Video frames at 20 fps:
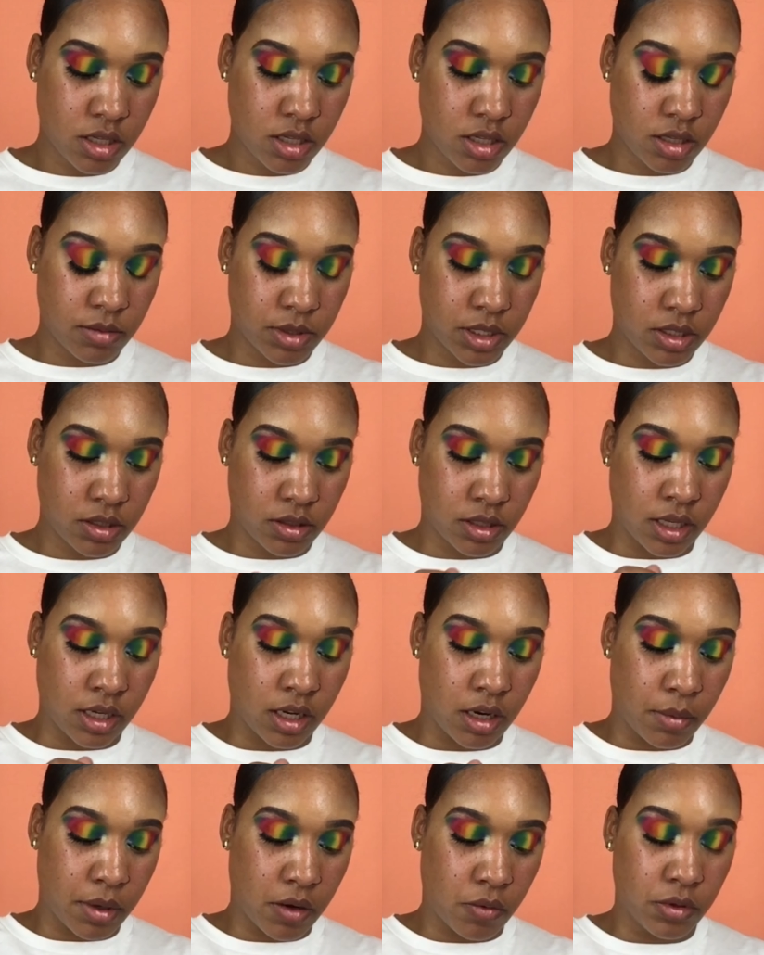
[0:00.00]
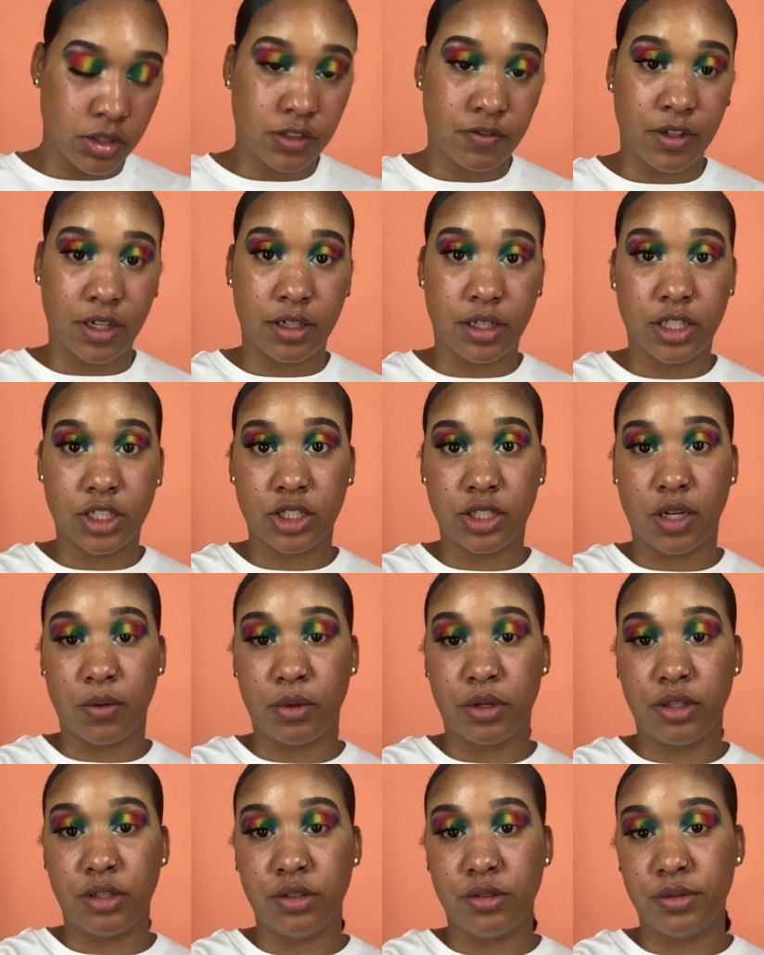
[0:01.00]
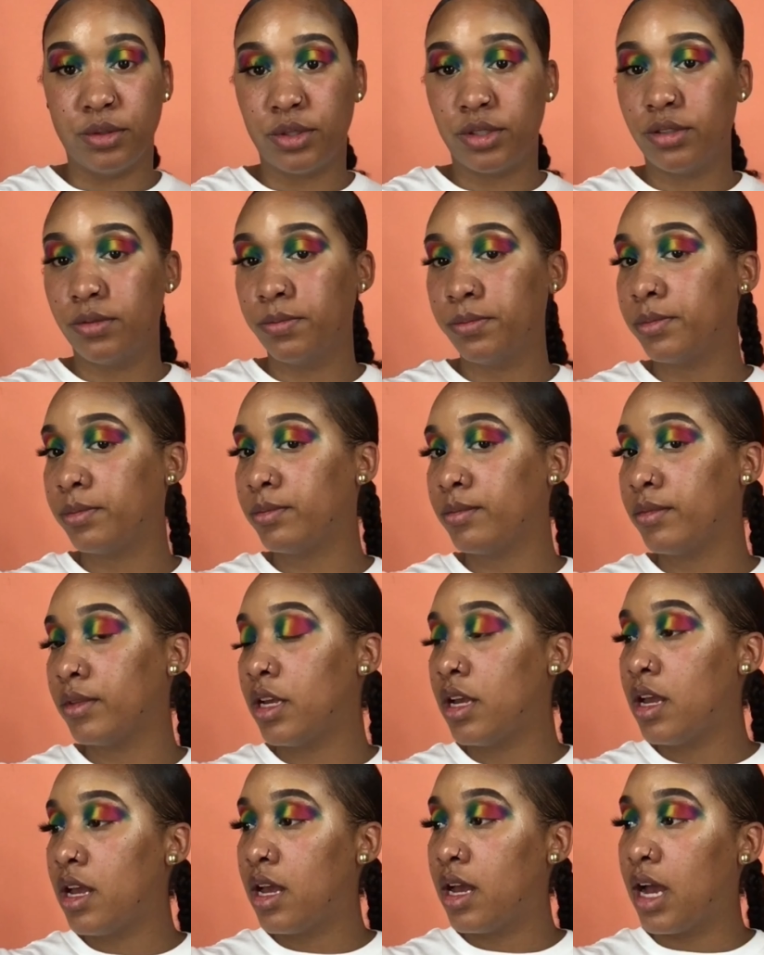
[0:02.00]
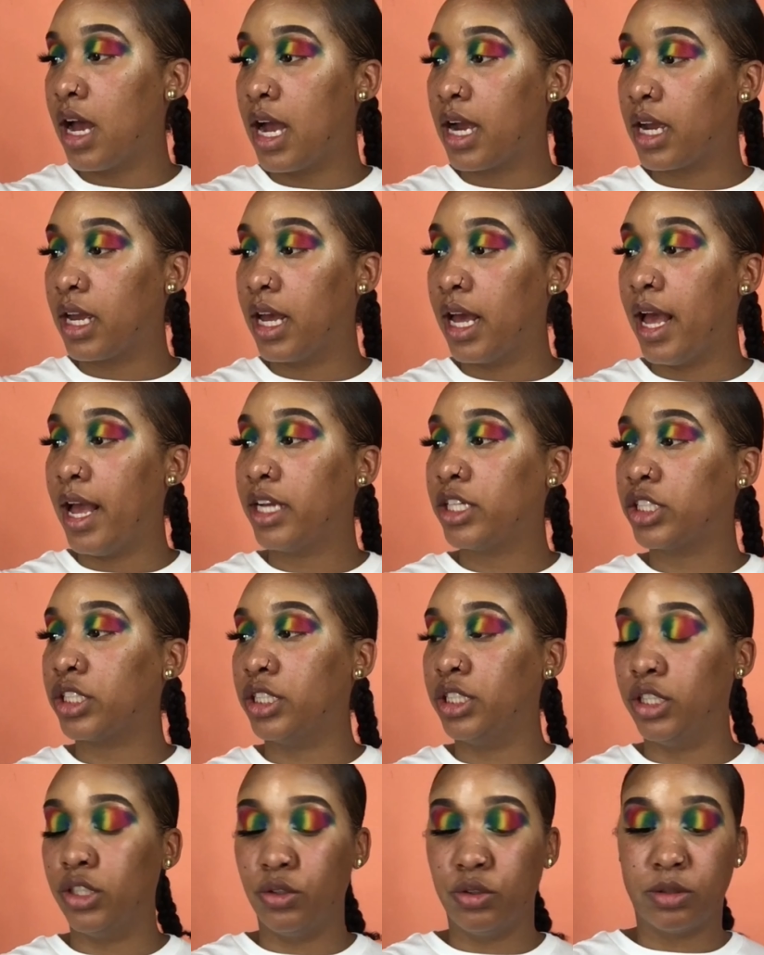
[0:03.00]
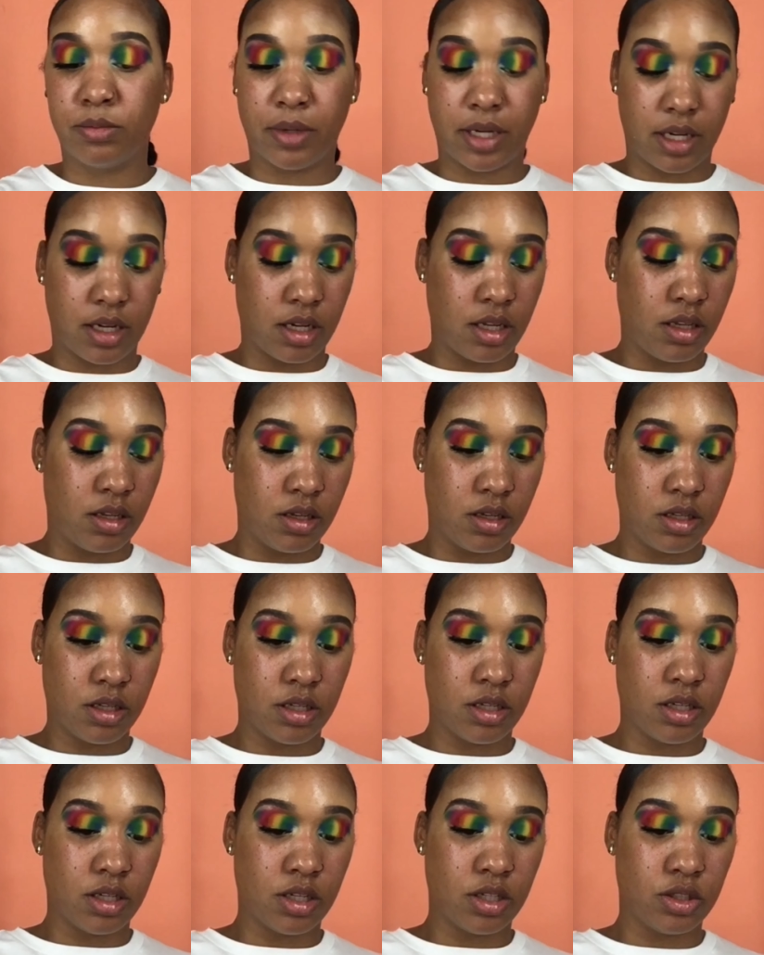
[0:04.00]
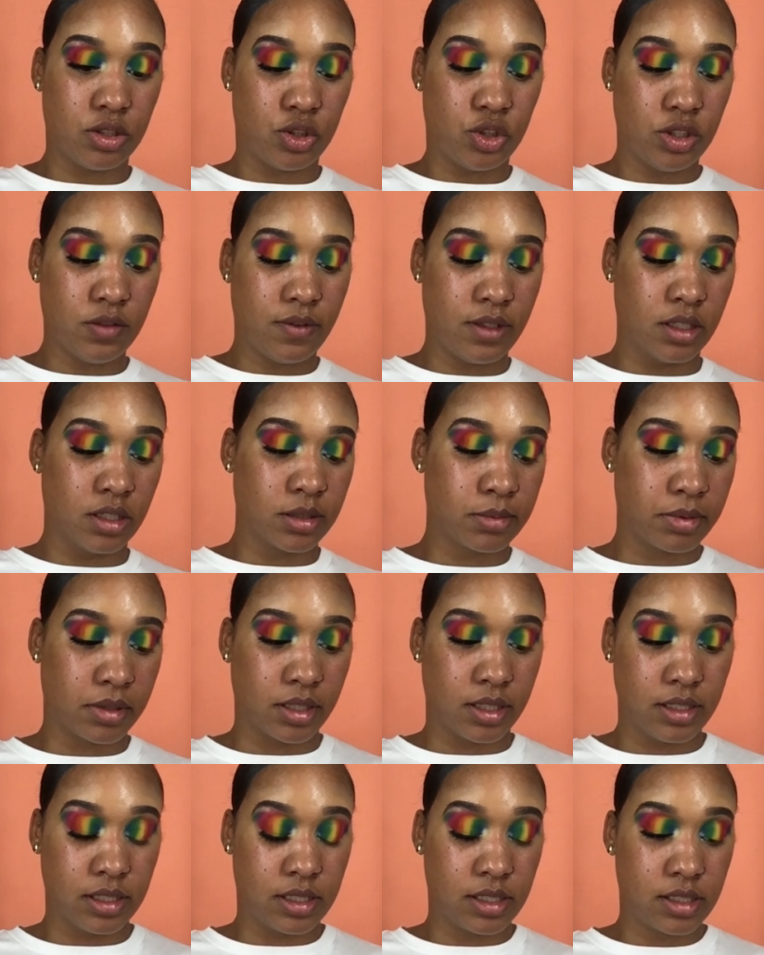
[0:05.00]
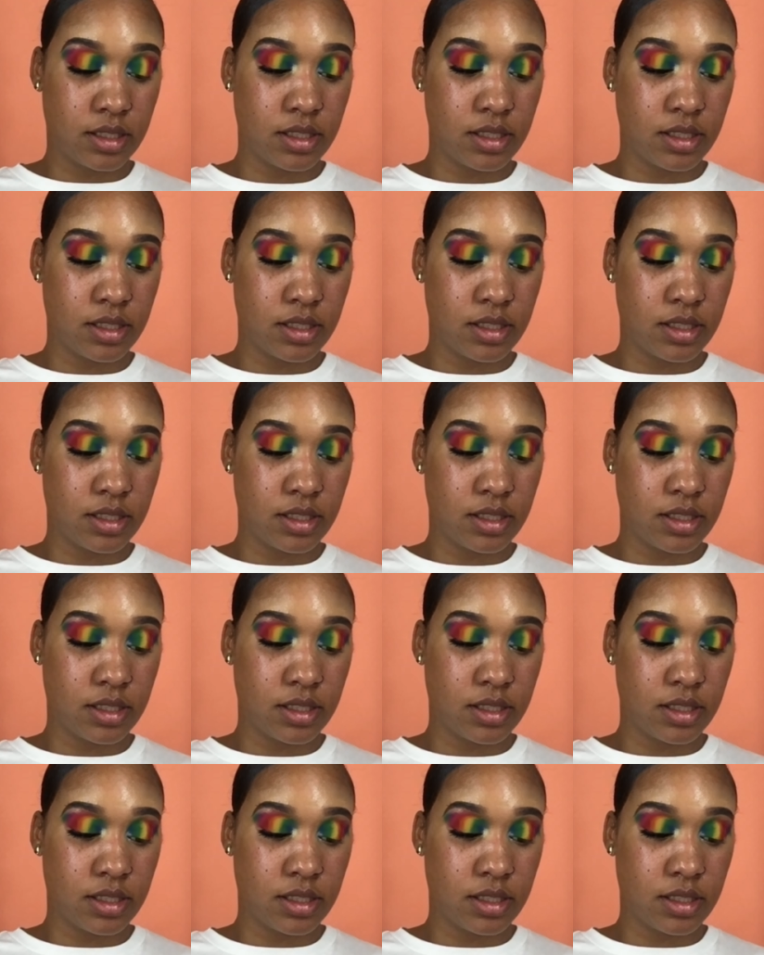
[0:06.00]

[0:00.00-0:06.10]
still thinking about which foundation I want to use. I could actually use my Juvia's Place.